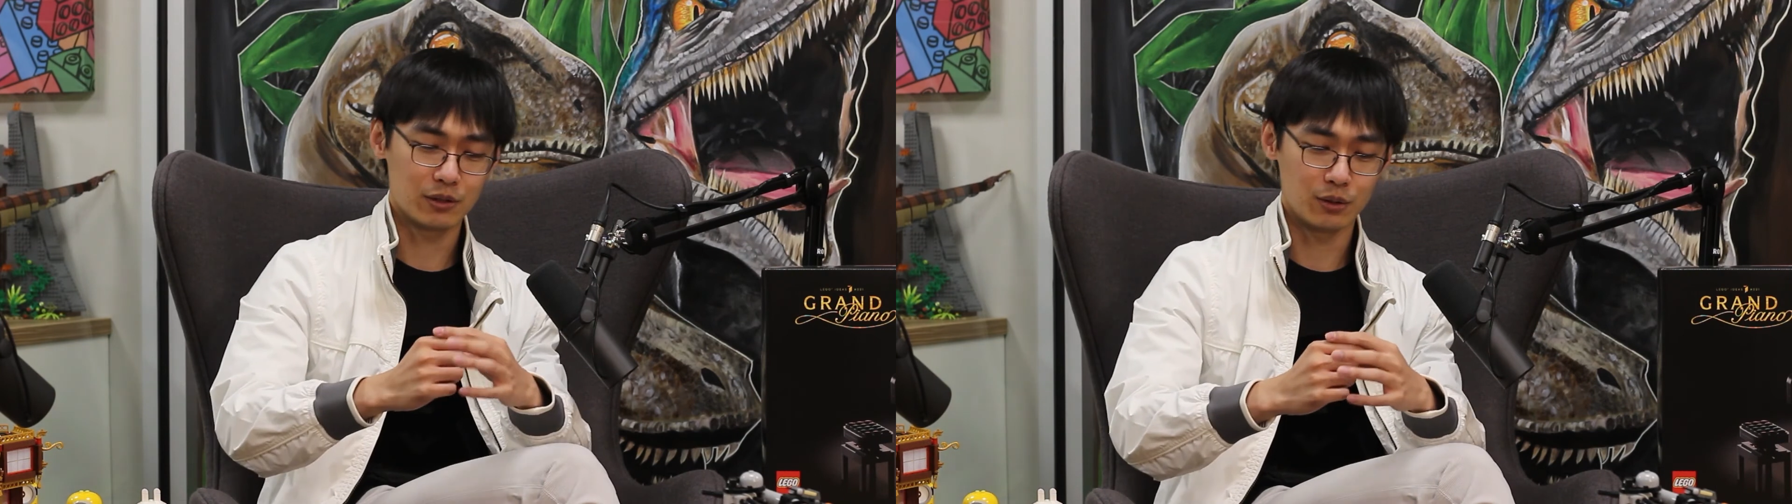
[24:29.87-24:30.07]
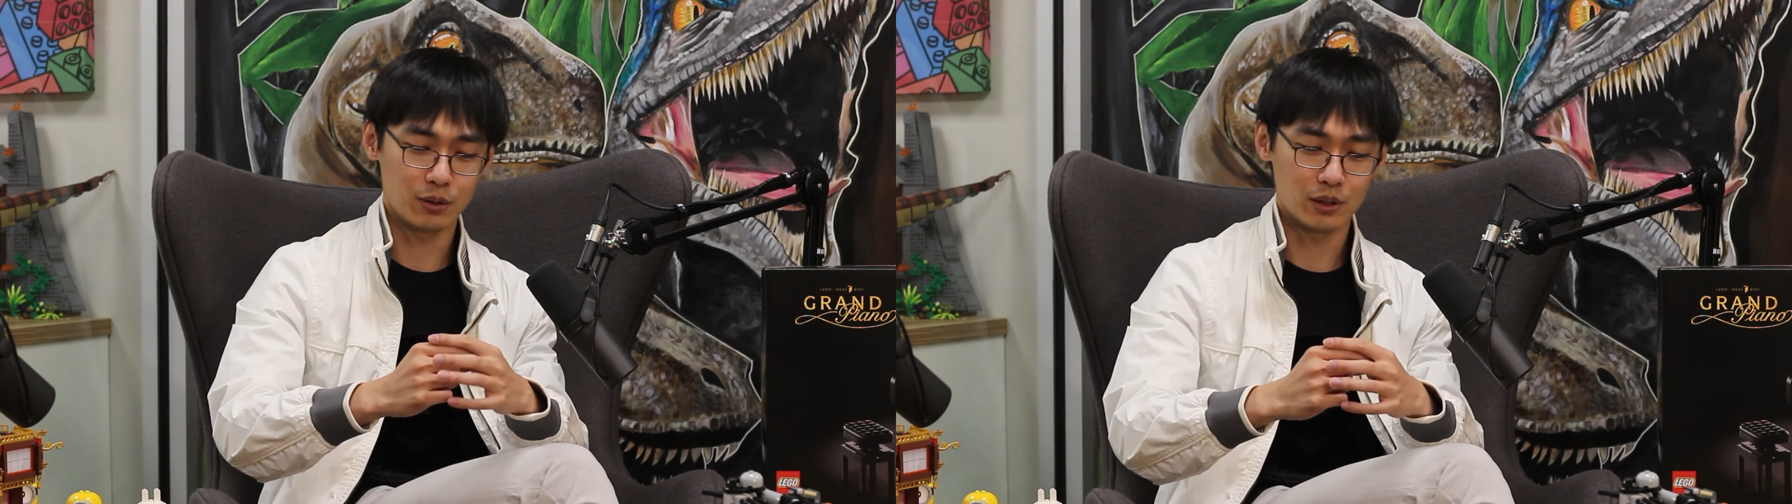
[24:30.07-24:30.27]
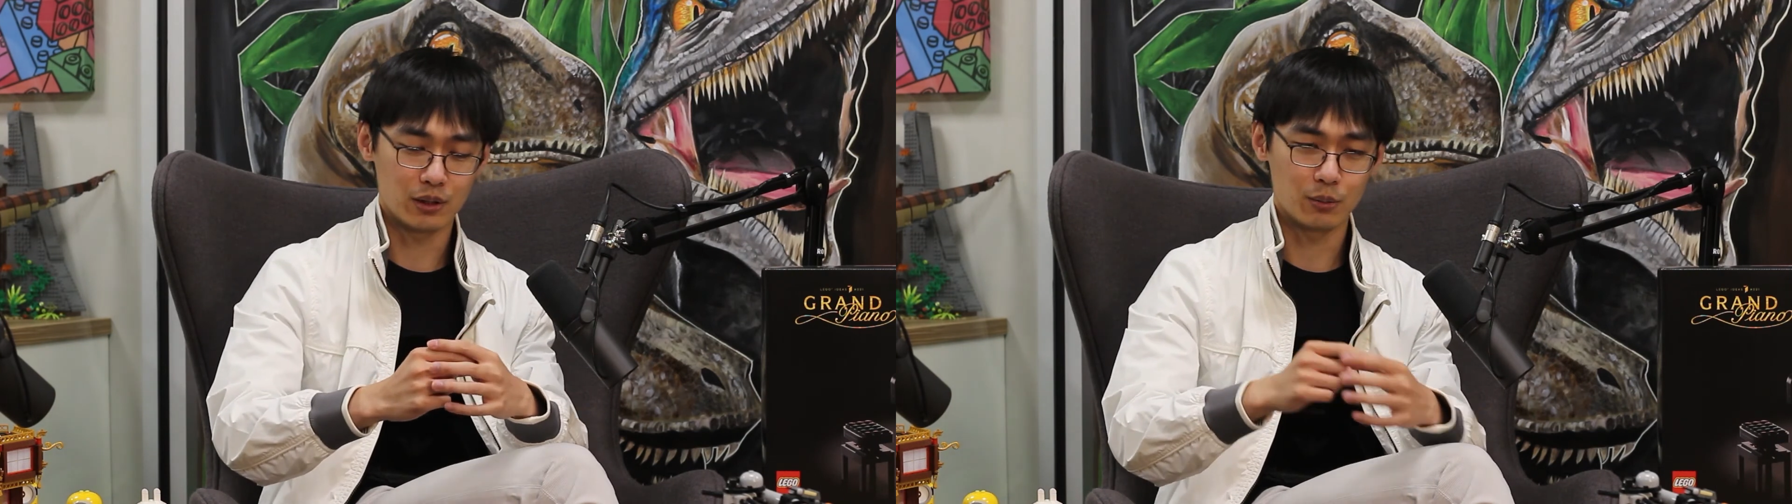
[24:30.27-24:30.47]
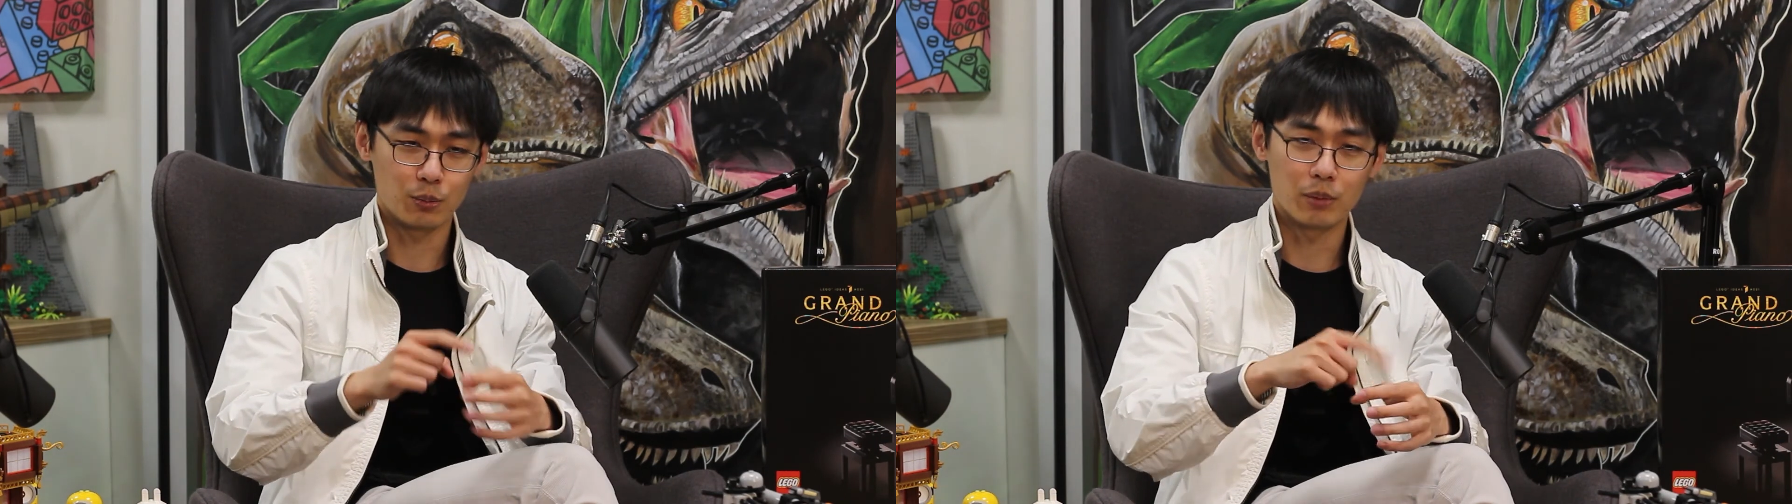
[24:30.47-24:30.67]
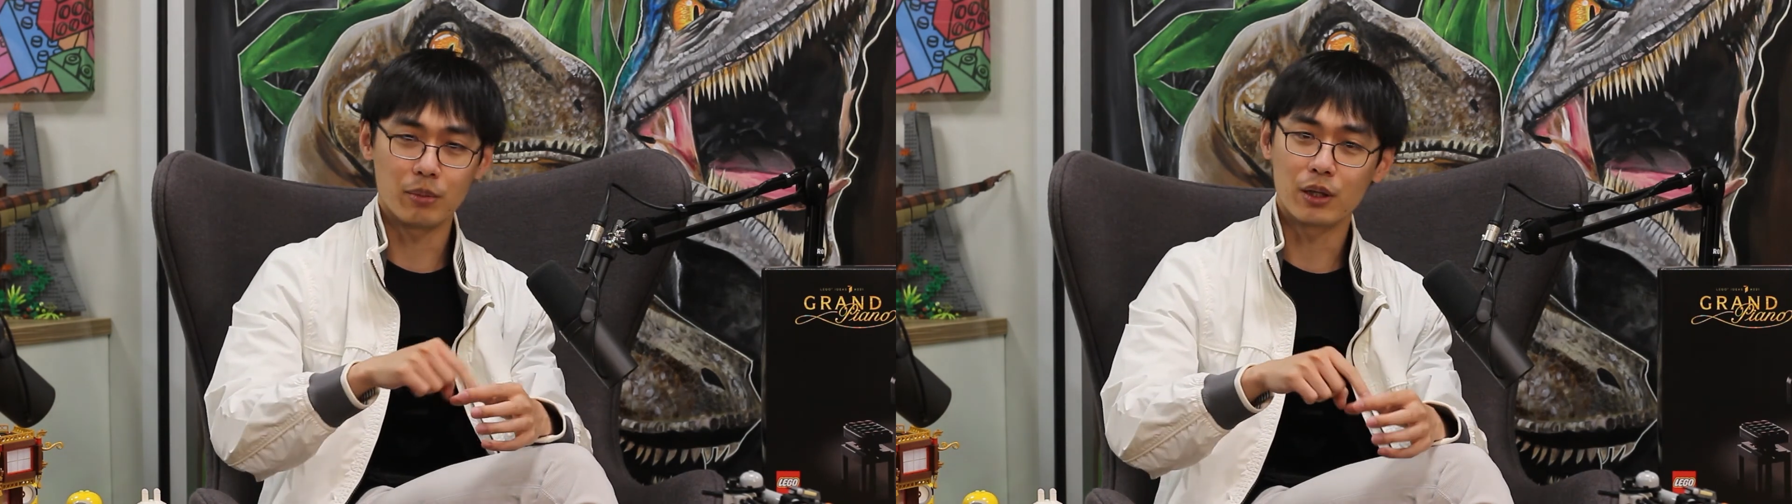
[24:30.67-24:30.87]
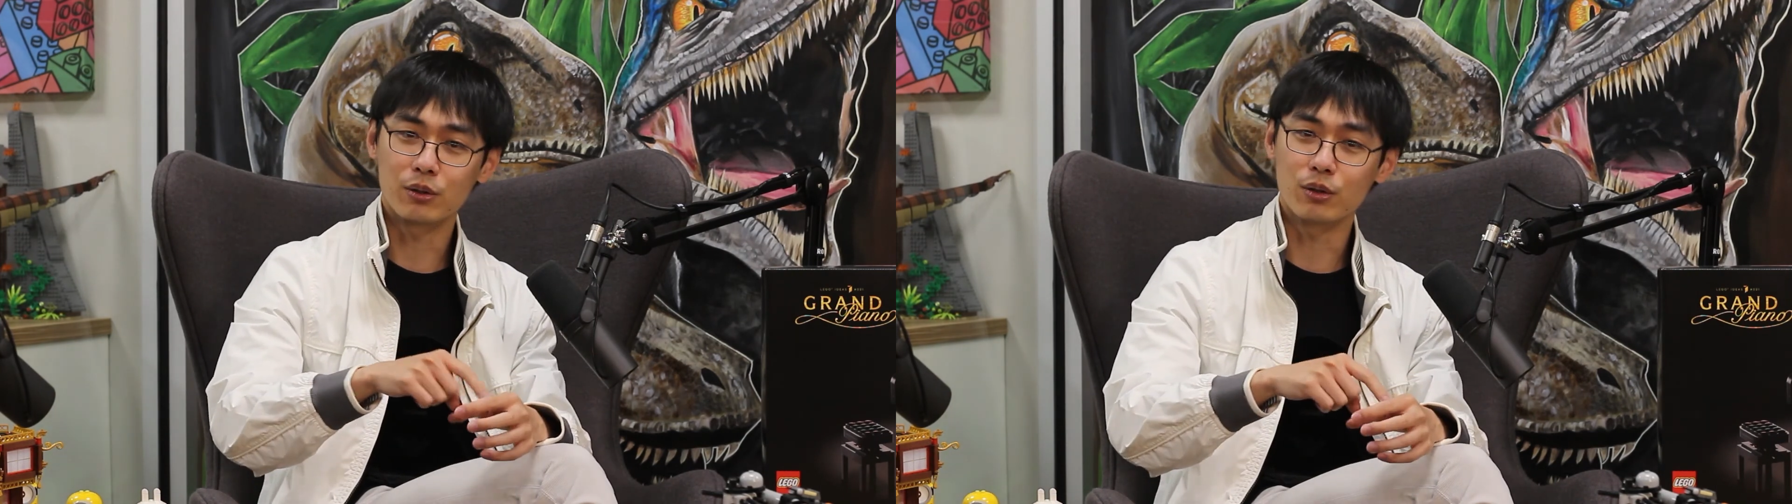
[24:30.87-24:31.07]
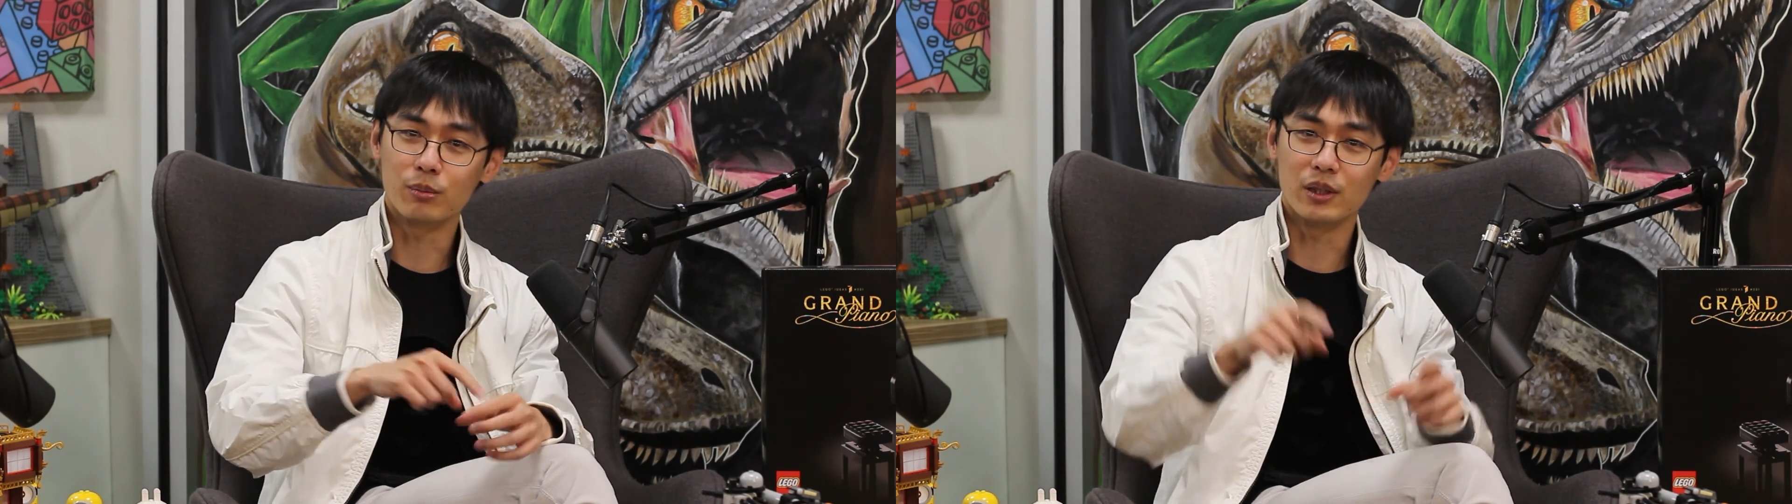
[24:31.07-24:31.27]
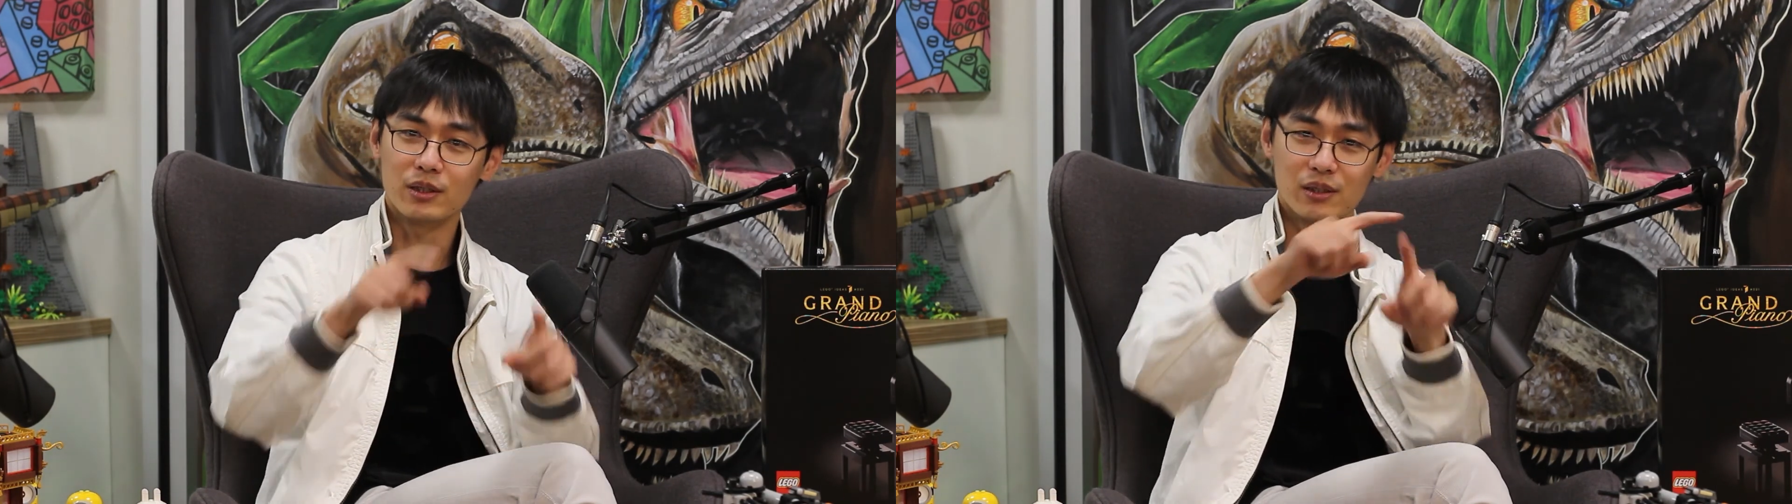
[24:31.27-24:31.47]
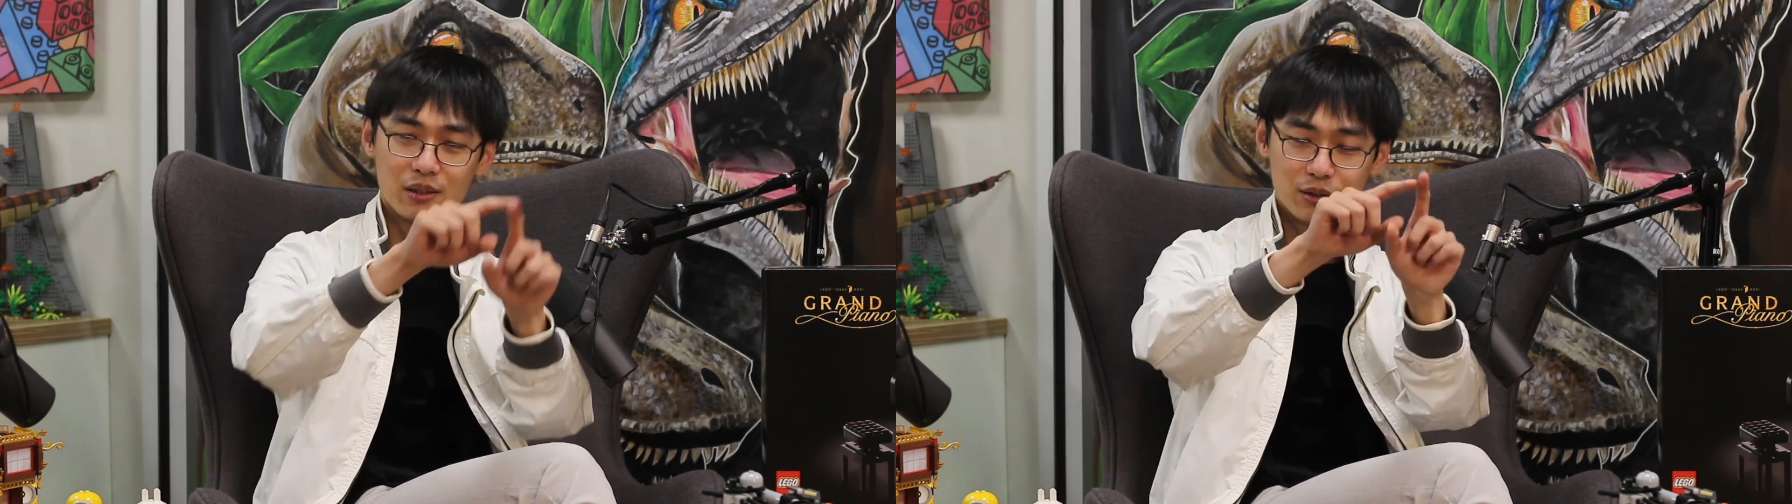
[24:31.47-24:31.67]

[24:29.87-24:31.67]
the 1x2 piece,